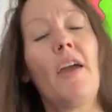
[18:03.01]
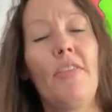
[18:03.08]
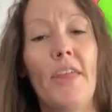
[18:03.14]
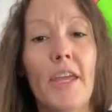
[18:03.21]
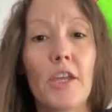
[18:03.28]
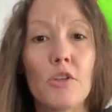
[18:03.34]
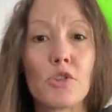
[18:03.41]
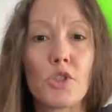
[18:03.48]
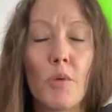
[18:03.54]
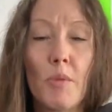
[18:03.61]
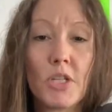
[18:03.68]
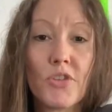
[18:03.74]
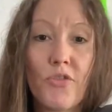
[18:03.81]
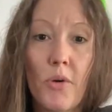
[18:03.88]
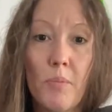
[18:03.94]
Thank you so
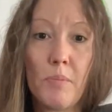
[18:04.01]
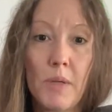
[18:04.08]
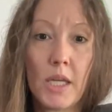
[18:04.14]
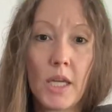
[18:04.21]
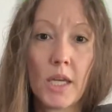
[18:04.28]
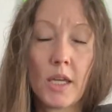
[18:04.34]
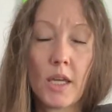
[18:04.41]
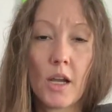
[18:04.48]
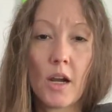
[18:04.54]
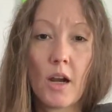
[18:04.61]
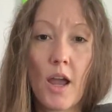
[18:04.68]
much for being here.